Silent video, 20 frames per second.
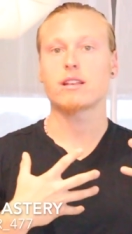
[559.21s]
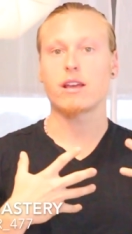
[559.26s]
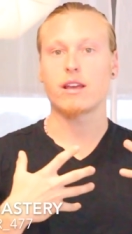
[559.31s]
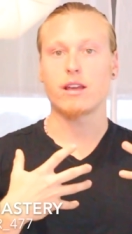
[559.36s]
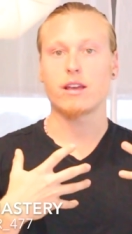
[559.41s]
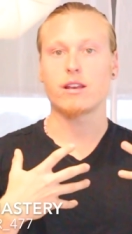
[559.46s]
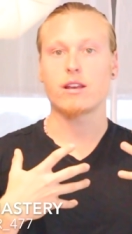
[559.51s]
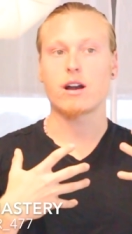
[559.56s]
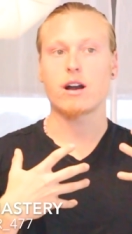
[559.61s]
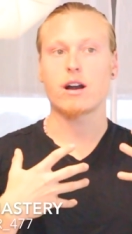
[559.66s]

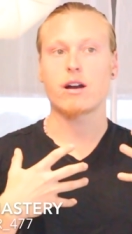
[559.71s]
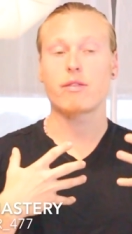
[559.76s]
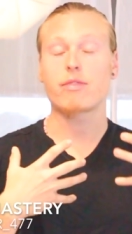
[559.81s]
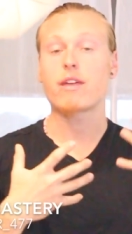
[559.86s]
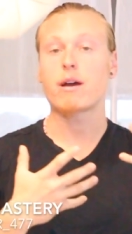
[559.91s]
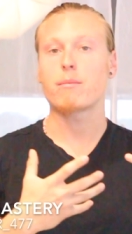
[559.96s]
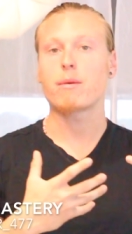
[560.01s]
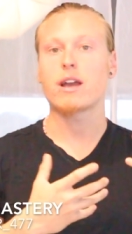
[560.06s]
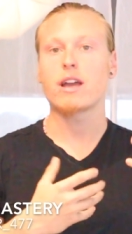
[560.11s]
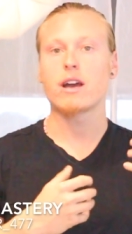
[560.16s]
in uh,
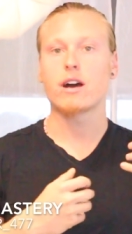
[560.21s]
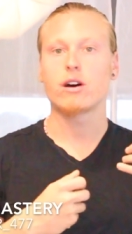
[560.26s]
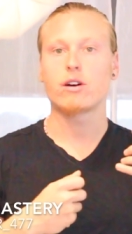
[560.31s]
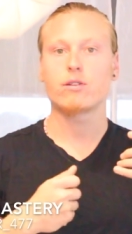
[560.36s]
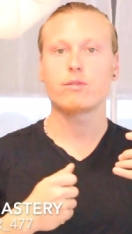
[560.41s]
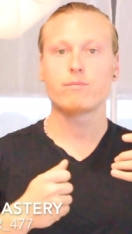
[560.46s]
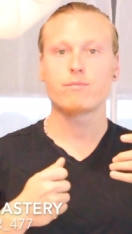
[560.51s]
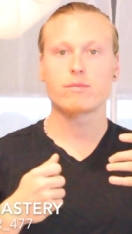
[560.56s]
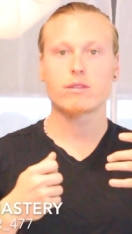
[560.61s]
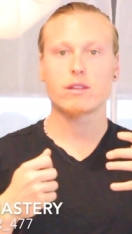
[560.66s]

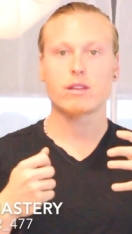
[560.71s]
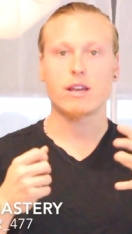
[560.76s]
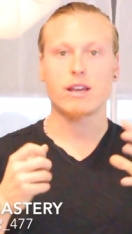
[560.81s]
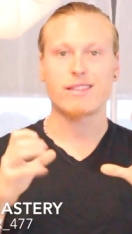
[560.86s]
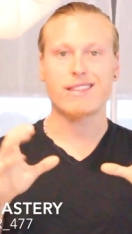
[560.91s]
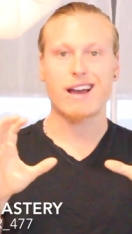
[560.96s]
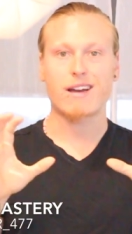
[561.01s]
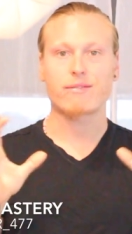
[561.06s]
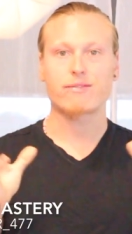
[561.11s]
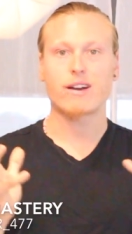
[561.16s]
Thamiel
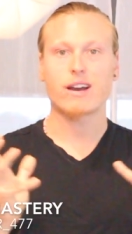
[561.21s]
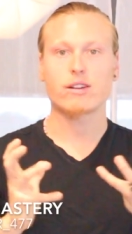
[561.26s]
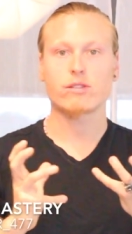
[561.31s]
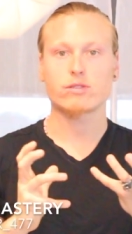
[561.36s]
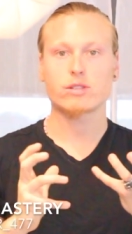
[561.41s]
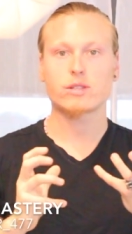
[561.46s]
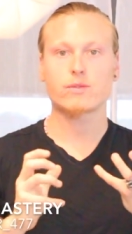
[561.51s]
in that final